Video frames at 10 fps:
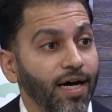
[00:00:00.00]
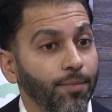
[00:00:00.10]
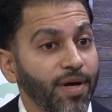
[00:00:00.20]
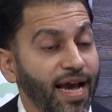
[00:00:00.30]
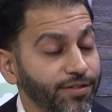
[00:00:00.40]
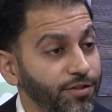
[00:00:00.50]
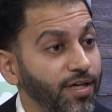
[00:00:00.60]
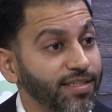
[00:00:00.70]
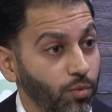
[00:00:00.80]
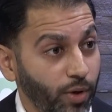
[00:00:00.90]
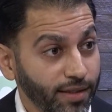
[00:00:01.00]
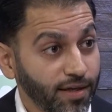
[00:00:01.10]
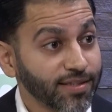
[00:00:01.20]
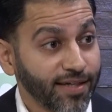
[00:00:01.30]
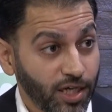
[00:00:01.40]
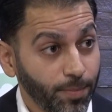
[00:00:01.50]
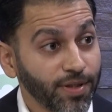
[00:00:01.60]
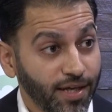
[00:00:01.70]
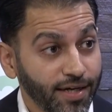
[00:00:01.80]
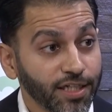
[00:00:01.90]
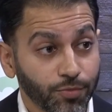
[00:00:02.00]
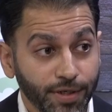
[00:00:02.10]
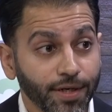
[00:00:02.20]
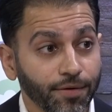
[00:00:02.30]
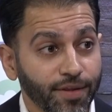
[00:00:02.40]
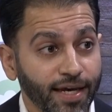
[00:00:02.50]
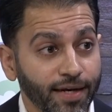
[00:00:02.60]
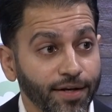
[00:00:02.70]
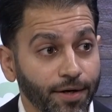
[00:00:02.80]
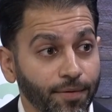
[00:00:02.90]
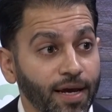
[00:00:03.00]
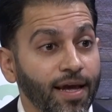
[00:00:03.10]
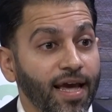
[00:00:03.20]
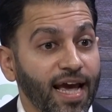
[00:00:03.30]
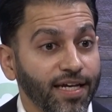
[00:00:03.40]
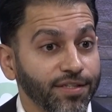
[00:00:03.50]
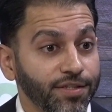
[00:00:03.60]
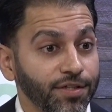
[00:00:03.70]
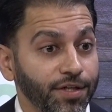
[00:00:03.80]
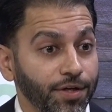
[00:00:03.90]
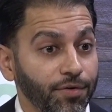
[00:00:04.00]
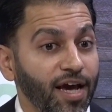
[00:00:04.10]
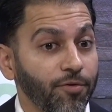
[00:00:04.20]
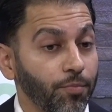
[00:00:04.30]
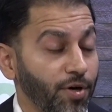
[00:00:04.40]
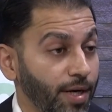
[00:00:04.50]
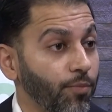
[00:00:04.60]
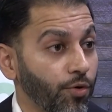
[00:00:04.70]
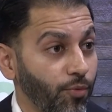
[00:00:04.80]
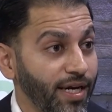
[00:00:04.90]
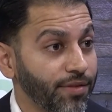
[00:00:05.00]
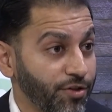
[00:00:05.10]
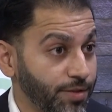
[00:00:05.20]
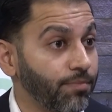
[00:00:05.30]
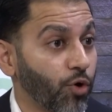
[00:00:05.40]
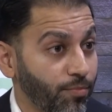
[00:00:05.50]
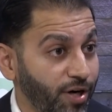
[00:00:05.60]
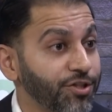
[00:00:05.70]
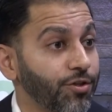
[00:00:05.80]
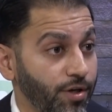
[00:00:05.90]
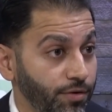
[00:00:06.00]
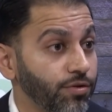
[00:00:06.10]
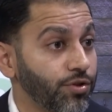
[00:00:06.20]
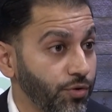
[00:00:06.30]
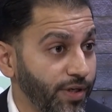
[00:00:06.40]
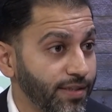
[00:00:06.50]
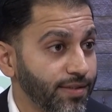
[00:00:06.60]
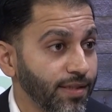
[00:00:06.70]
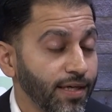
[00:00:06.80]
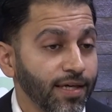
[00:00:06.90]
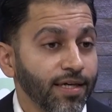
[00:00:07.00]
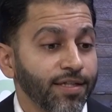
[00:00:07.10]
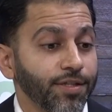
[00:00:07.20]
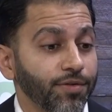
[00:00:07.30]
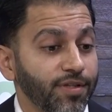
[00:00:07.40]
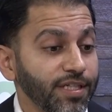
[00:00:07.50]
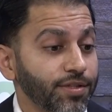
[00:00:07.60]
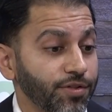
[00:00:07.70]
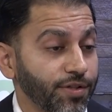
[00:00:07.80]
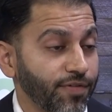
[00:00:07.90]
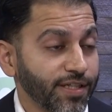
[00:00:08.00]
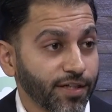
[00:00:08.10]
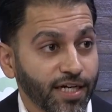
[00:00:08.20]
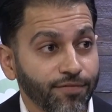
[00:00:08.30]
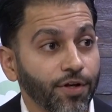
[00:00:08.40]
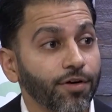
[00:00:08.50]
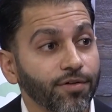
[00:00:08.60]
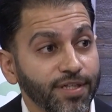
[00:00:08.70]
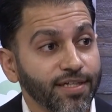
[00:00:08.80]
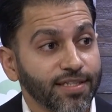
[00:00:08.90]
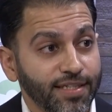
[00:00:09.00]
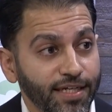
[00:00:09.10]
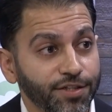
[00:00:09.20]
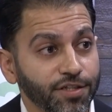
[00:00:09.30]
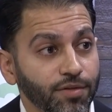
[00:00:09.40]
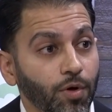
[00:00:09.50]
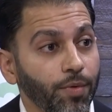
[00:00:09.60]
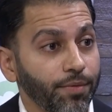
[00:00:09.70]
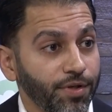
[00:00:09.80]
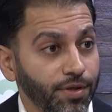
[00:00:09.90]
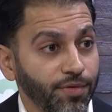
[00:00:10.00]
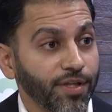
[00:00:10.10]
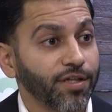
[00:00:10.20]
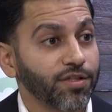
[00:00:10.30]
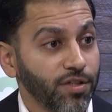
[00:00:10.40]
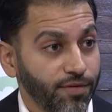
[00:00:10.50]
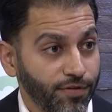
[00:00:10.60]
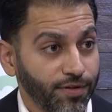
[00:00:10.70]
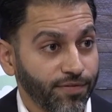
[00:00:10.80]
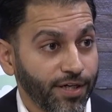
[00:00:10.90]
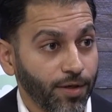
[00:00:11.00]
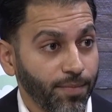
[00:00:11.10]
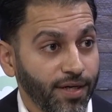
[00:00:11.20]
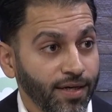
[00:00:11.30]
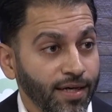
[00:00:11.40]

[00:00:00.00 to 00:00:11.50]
Exercise and weight loss can help a lot because we know that, as you put on more weight, there's more pressure on those joints. Mm-hmm. So these sorts of things are kind of the earliest stages of what we would do in the conservative therapy.